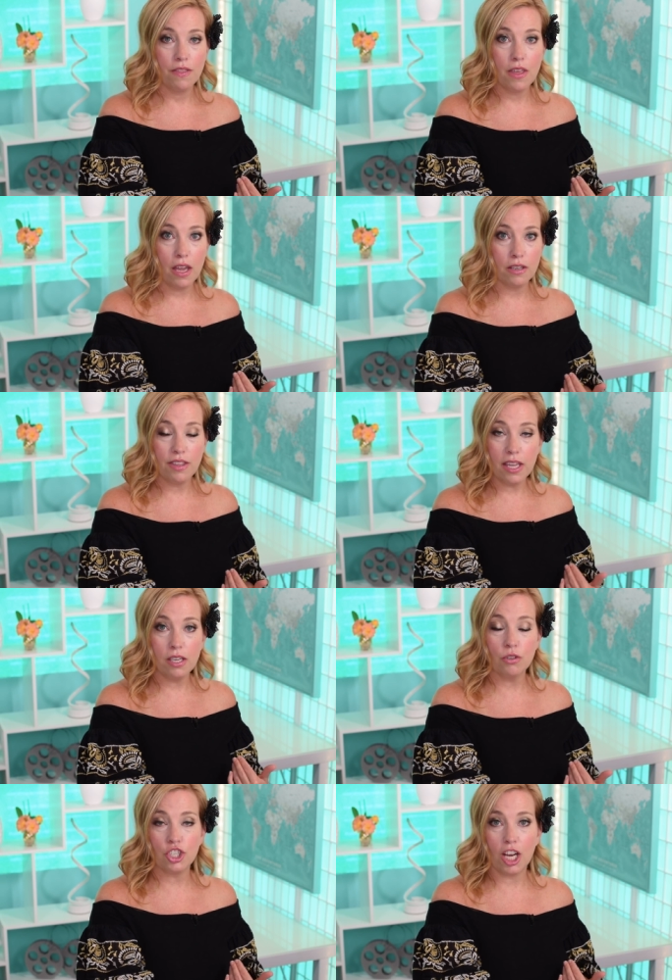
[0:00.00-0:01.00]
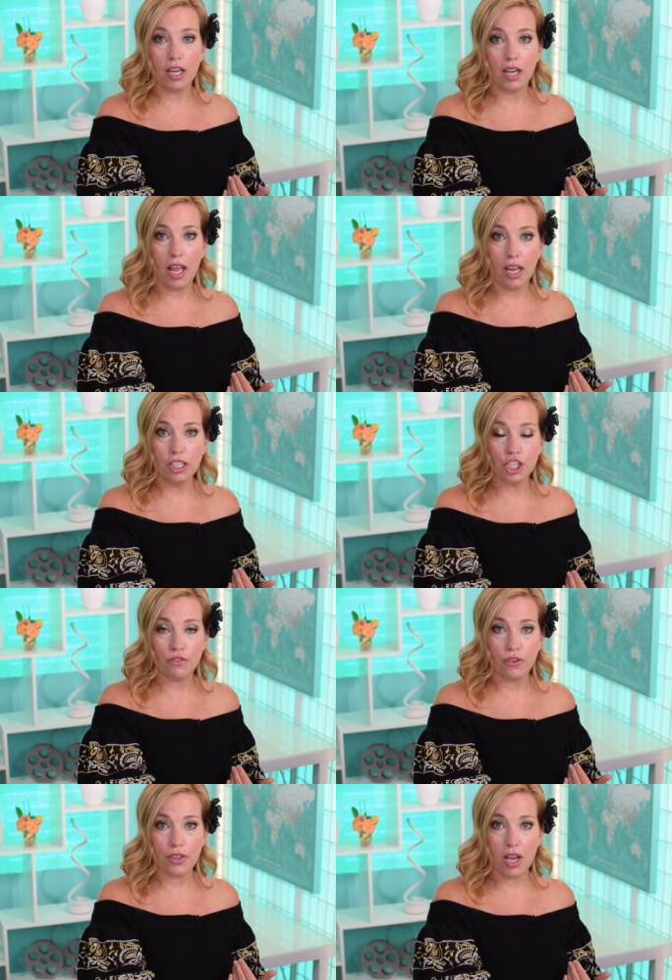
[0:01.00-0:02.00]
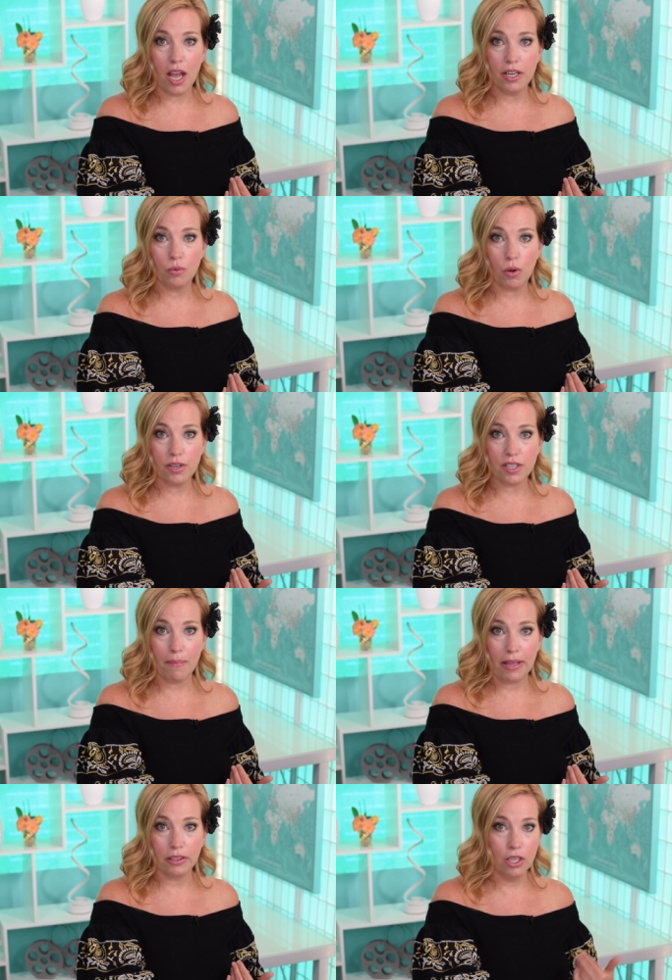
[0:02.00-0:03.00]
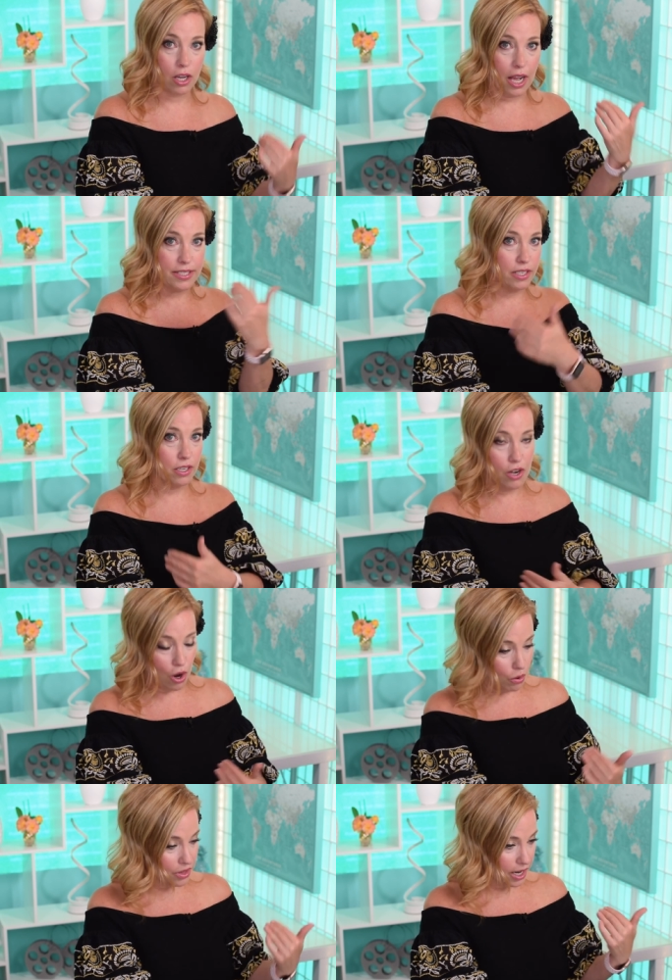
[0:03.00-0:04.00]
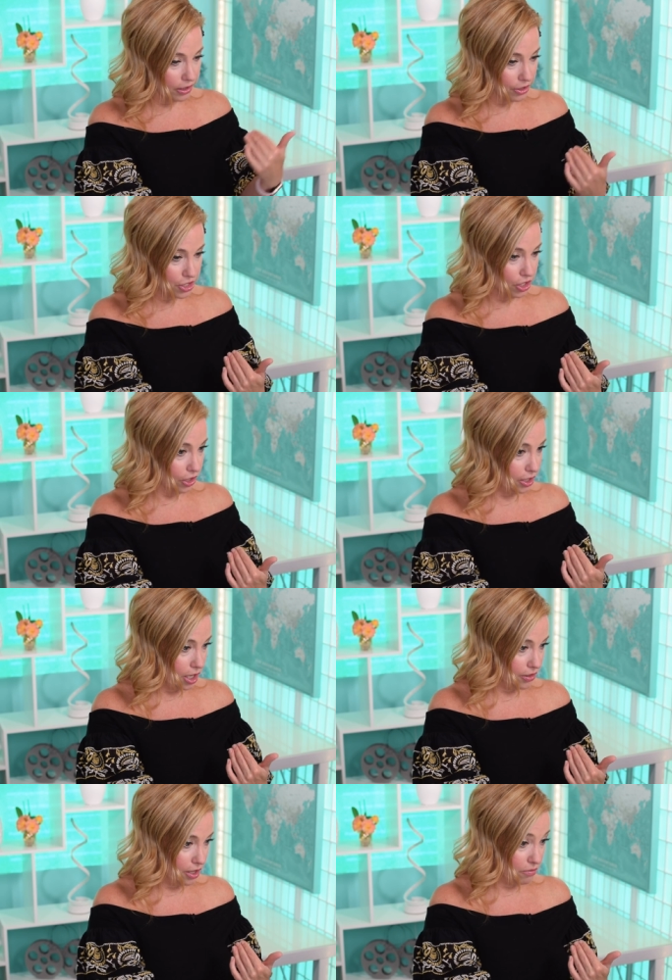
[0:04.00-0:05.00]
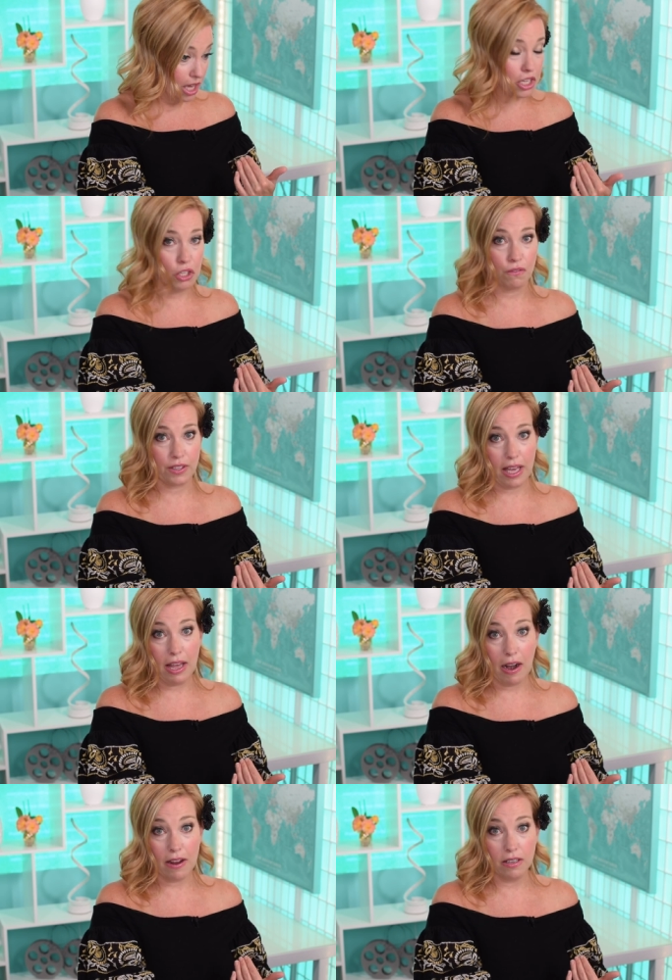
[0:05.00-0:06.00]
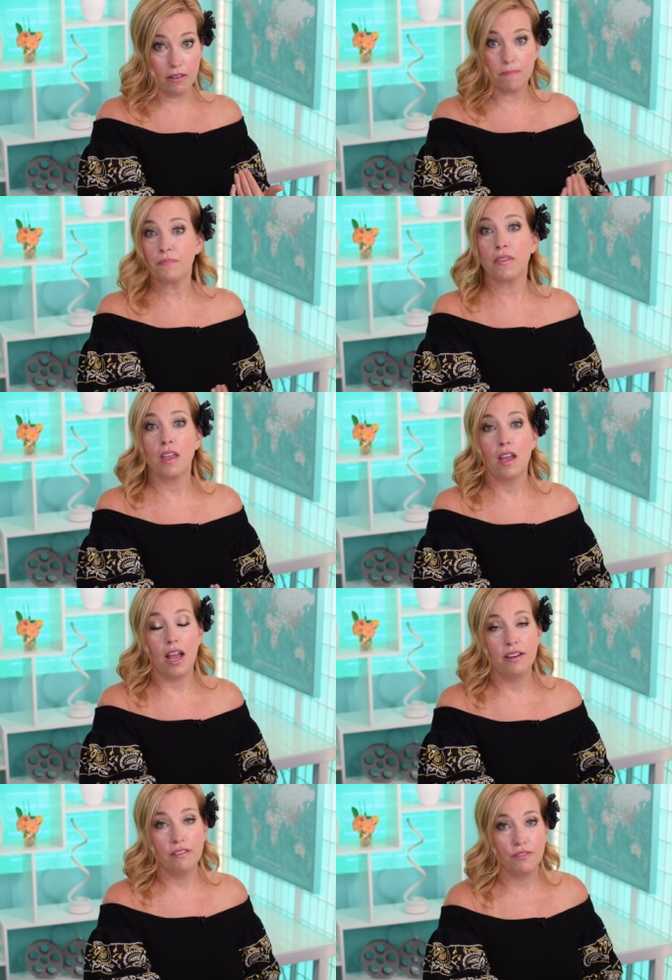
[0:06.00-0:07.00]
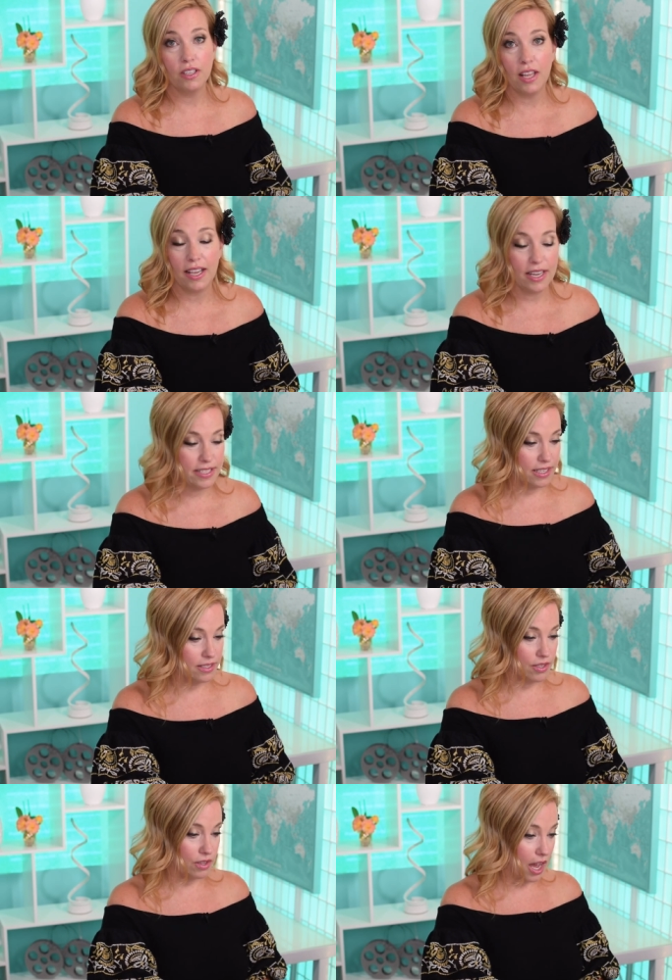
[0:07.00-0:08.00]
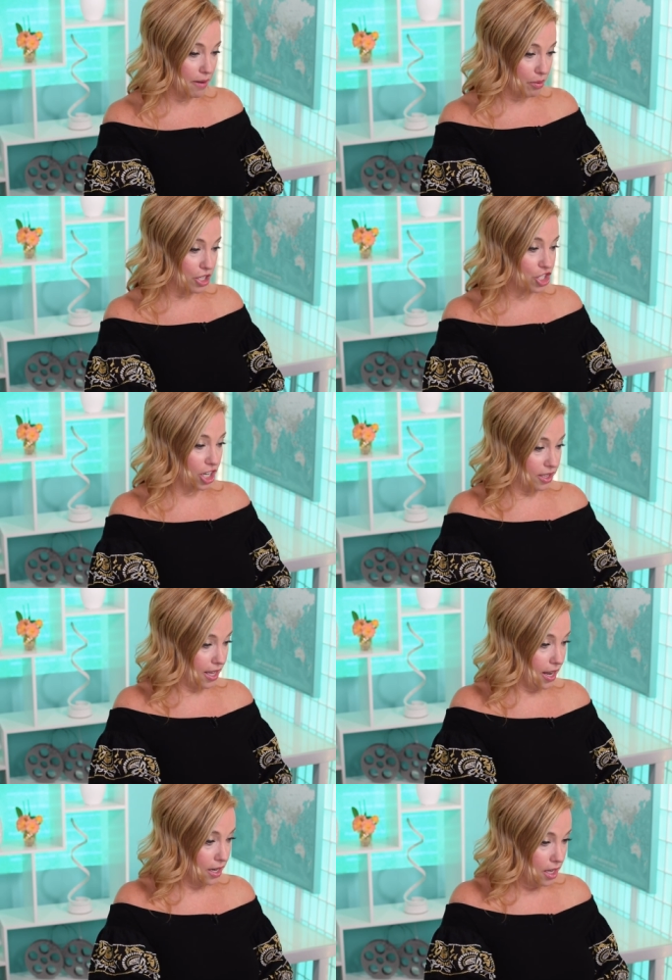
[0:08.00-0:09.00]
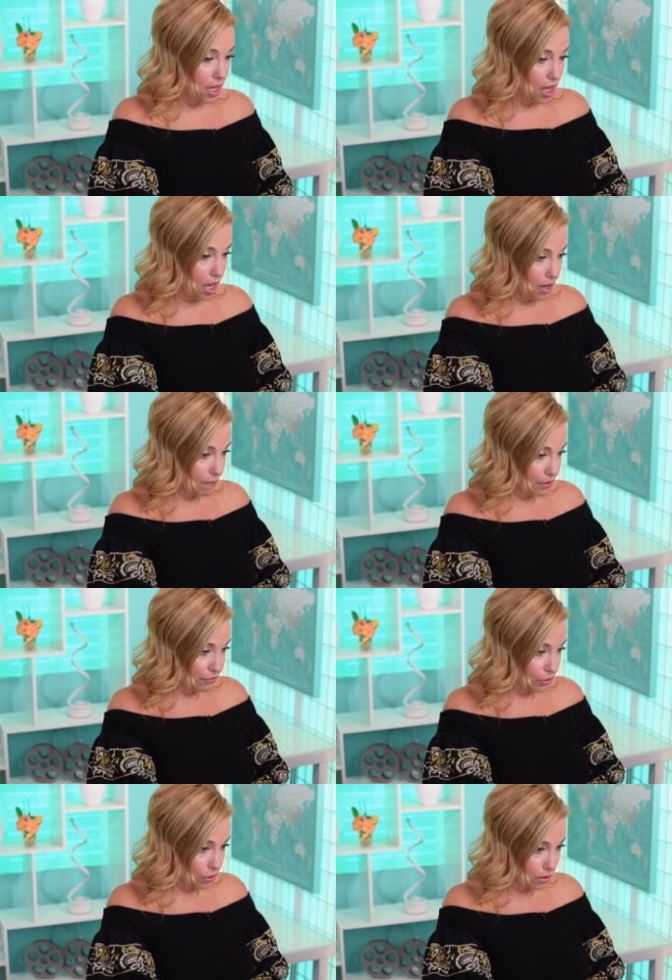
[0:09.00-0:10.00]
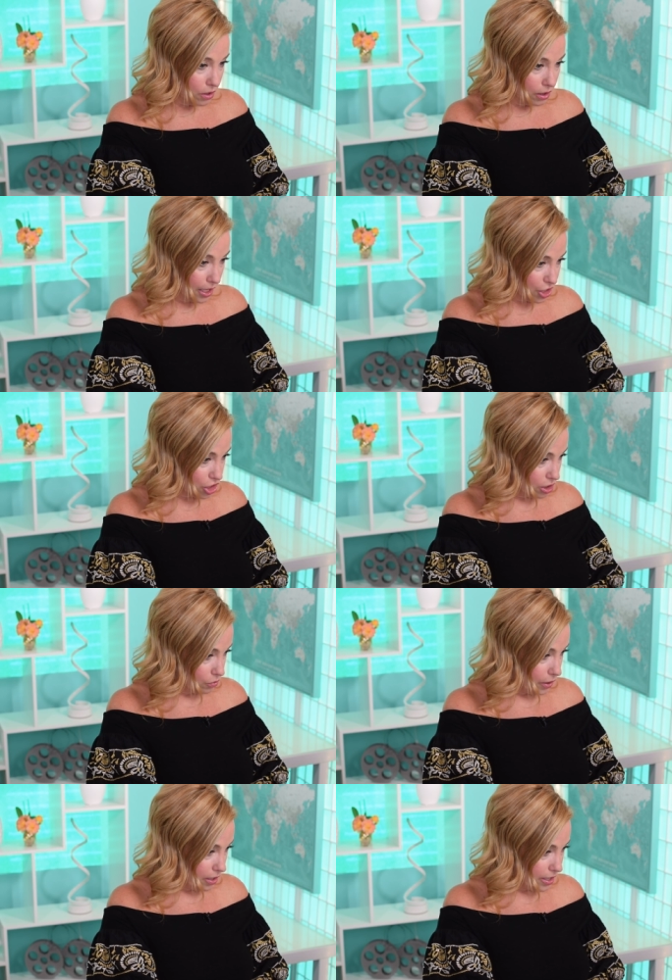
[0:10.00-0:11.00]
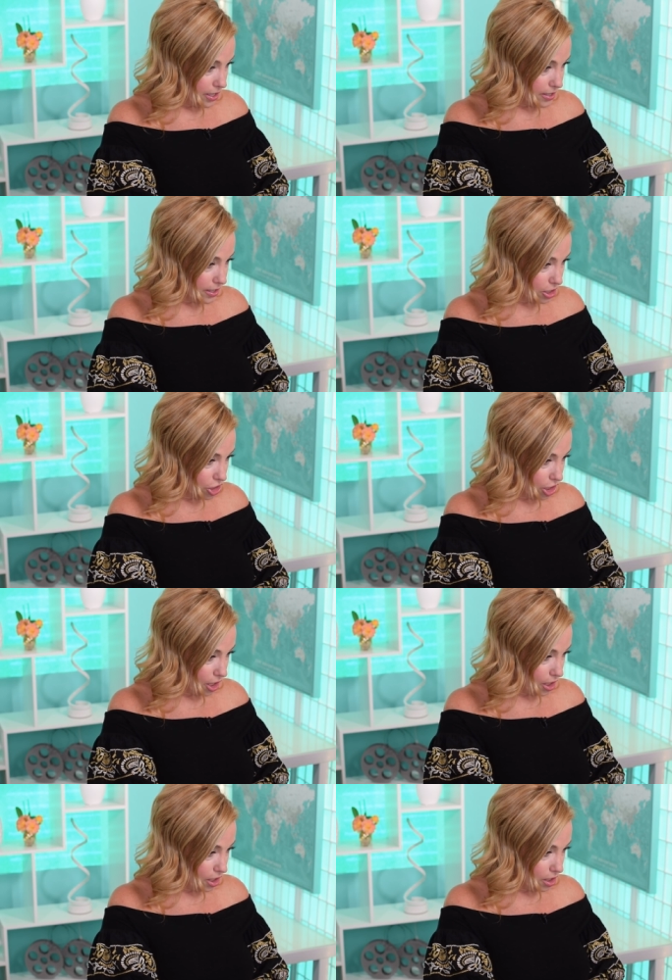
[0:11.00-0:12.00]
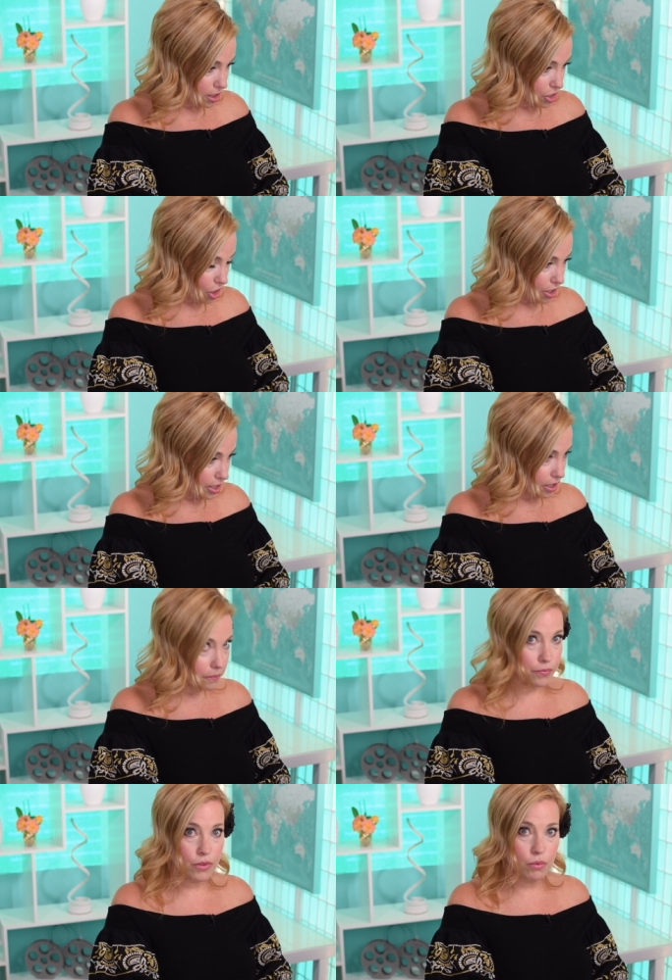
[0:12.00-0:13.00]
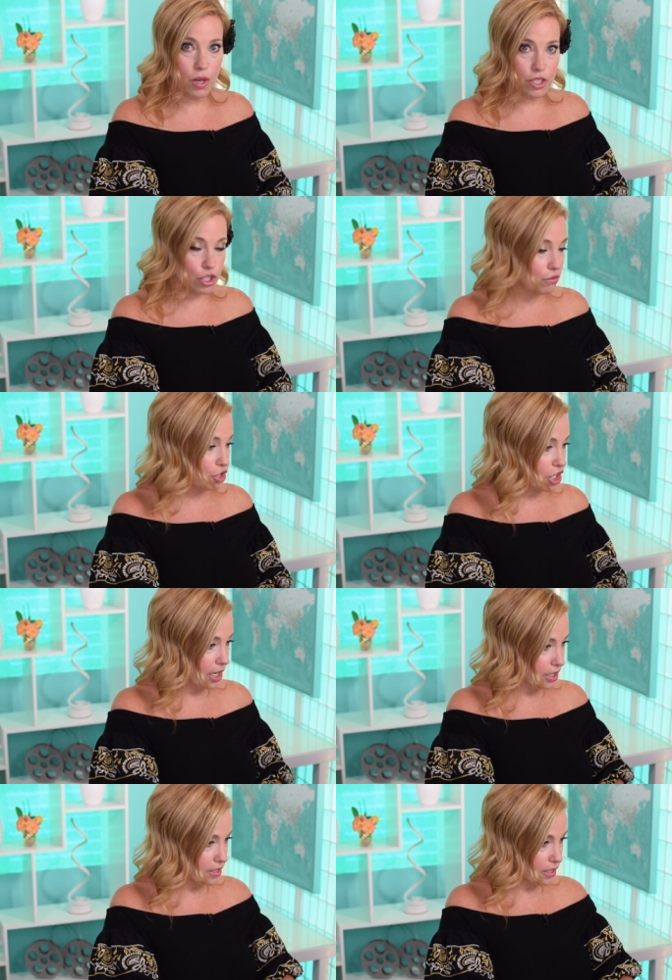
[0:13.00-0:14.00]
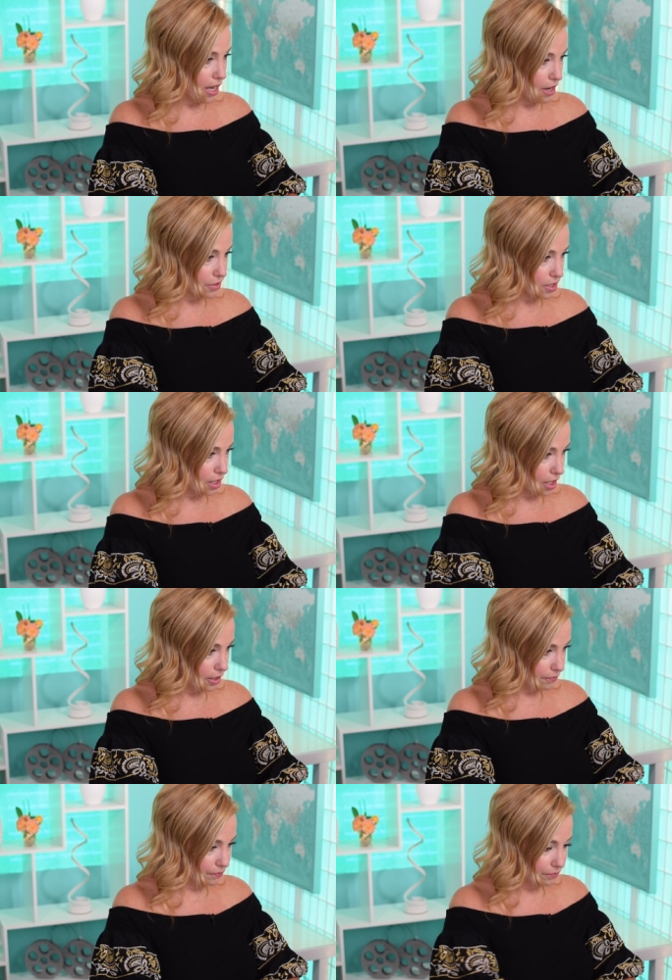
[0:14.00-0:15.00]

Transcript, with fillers: And thank you, Shannon H, for the kind words on my look. I didn't know that I looked good. That, thank you for that. I didn't I didn't feel like I did, so I appreciate that. Um, the floral collection. Where is it, Shannon? Darn it. We've got two Shannons in the house tonight.